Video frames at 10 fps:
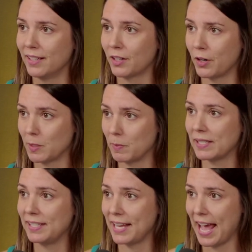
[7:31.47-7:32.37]

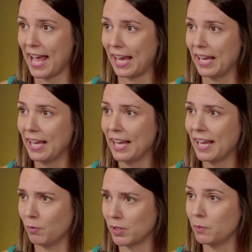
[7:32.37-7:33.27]
christmas day
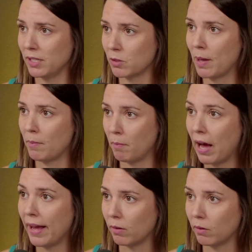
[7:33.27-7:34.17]
and what we swam a
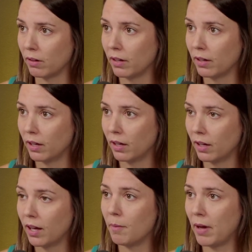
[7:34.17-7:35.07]
mile a
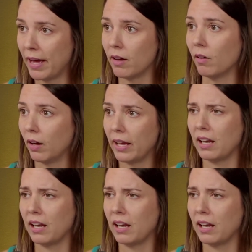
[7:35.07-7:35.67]
mile a mile mm-hmm.